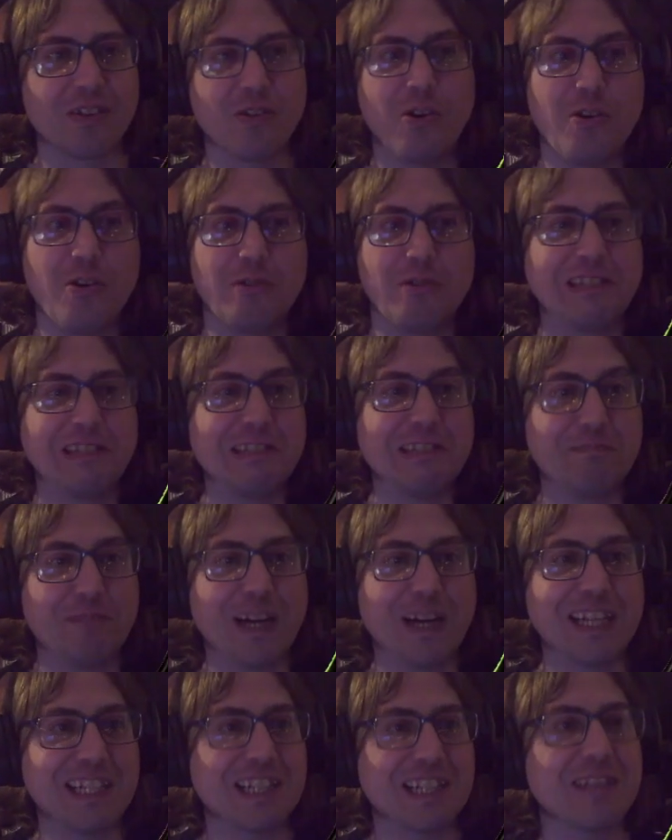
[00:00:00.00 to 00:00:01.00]
Or just
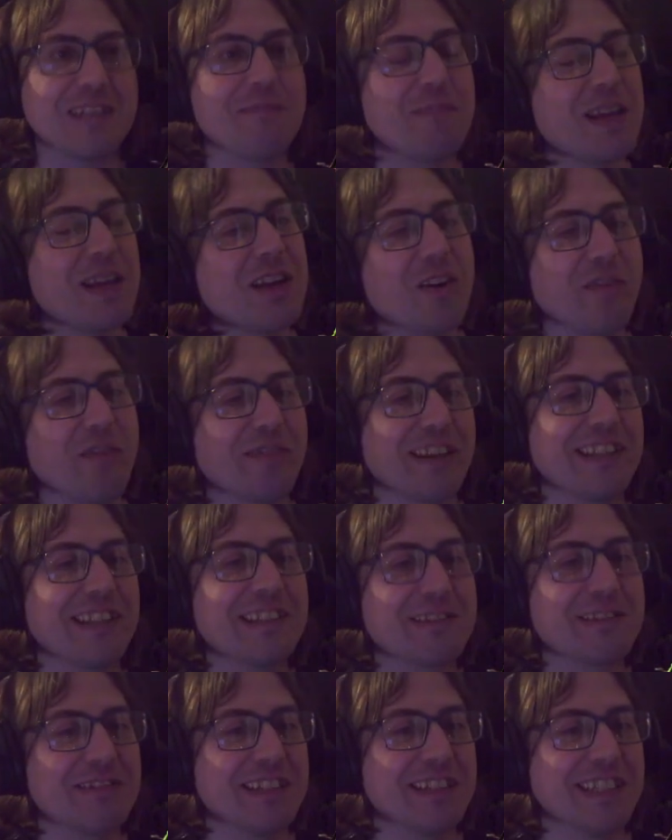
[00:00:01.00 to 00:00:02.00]
mash the big
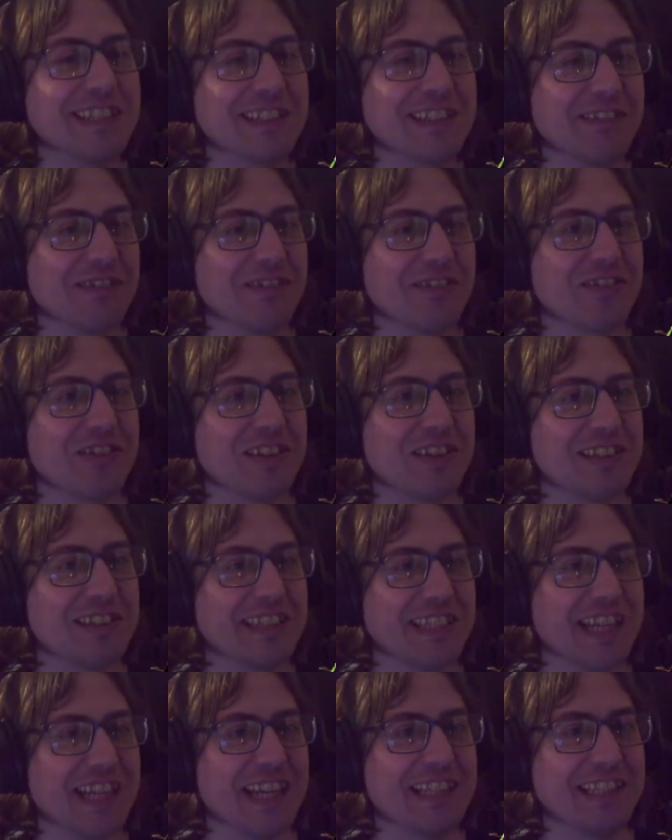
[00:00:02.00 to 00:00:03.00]
obvious crystal that
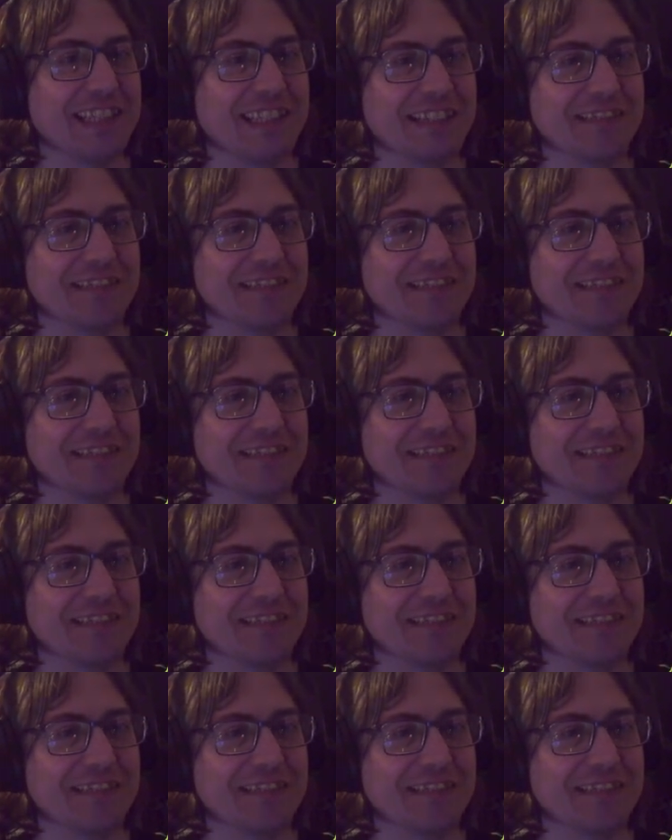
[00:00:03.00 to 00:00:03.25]
says